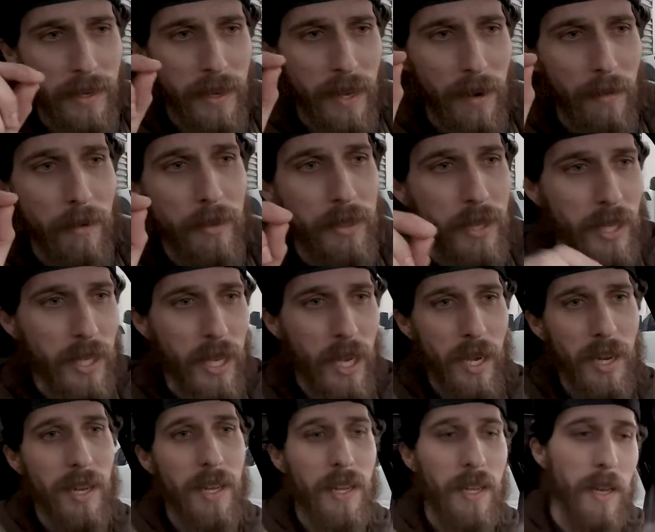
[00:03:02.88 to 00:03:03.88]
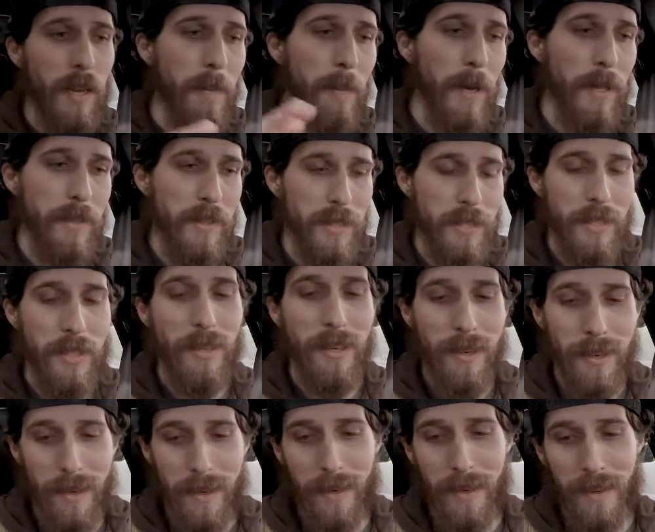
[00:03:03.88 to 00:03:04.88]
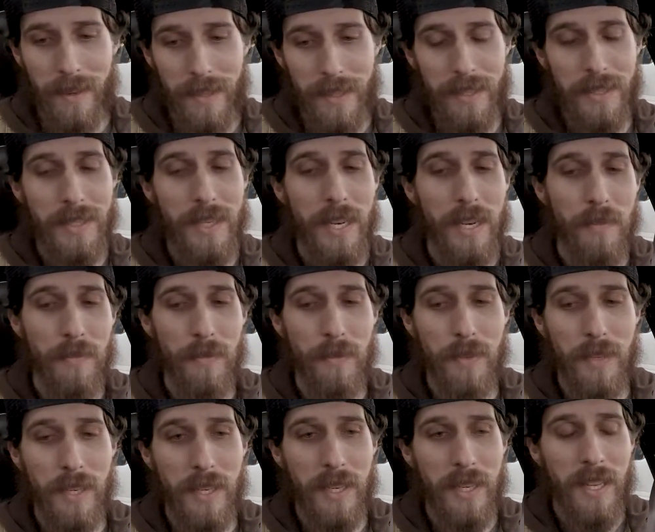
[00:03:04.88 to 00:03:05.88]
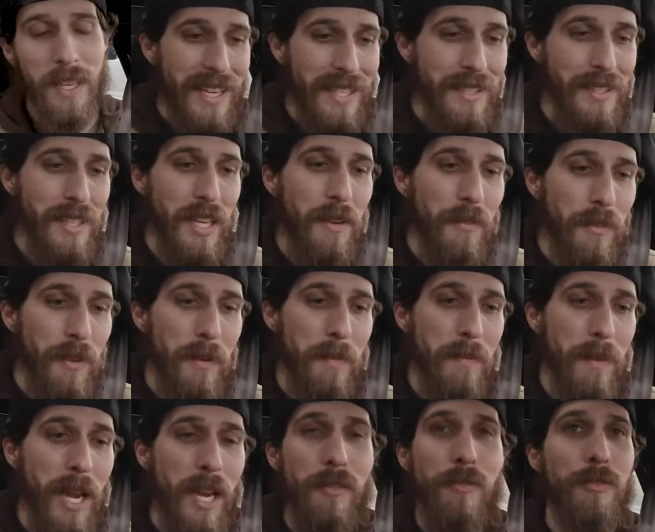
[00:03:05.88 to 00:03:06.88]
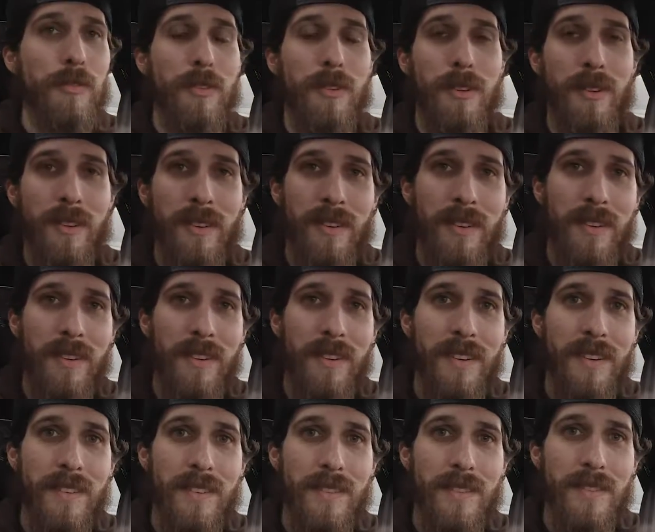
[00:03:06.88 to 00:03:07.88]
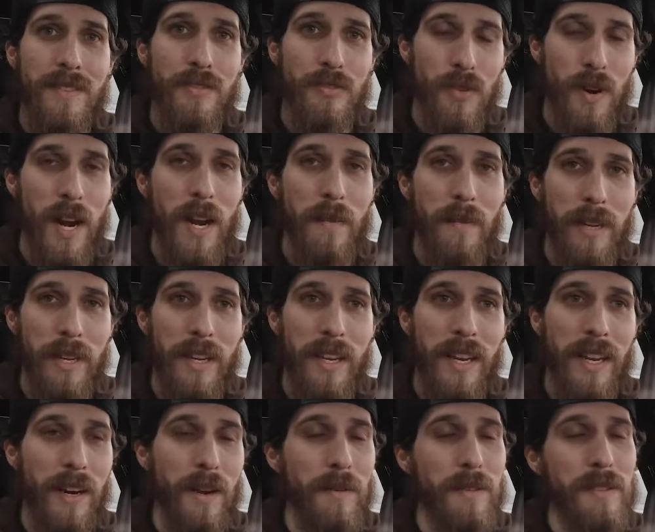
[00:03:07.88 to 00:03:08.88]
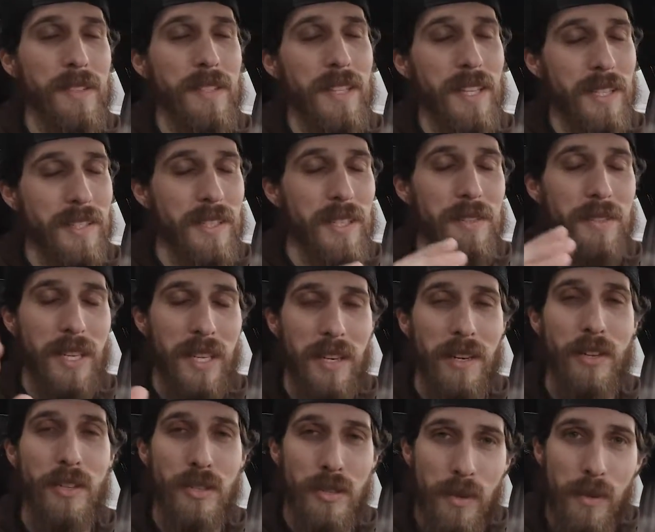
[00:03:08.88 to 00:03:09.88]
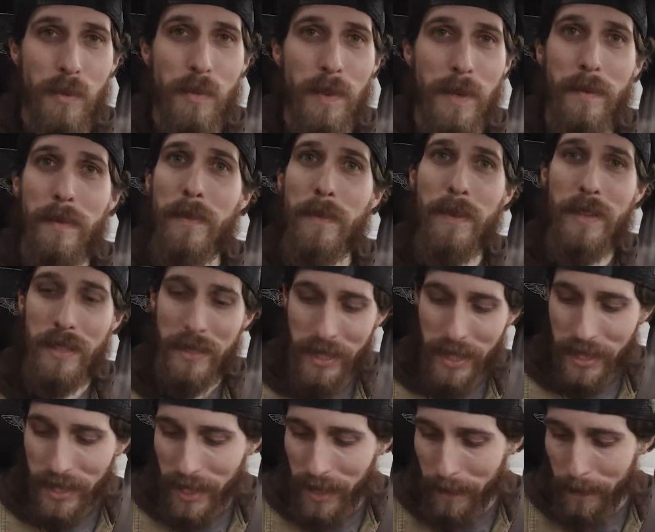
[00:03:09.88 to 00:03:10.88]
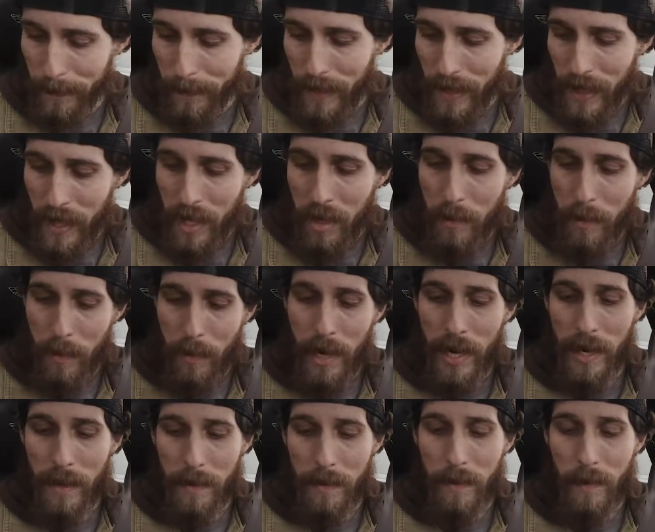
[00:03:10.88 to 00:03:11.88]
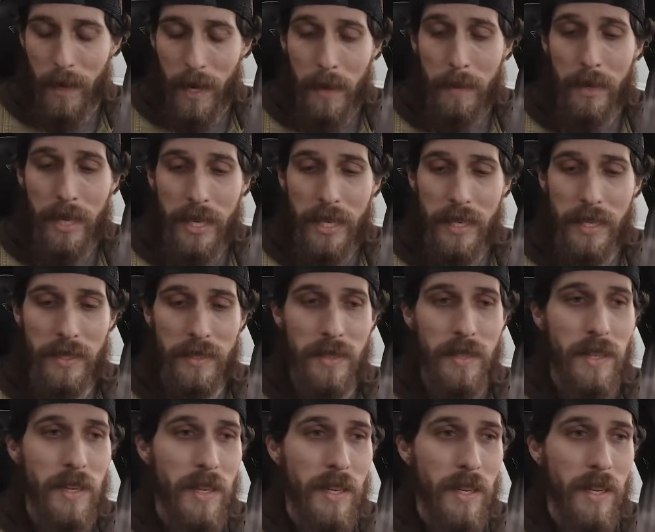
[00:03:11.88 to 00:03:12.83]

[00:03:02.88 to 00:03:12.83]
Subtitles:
everything about this car is definitely made for driving, and obviously that sounds kind of stupid for me to say that, but what I mean is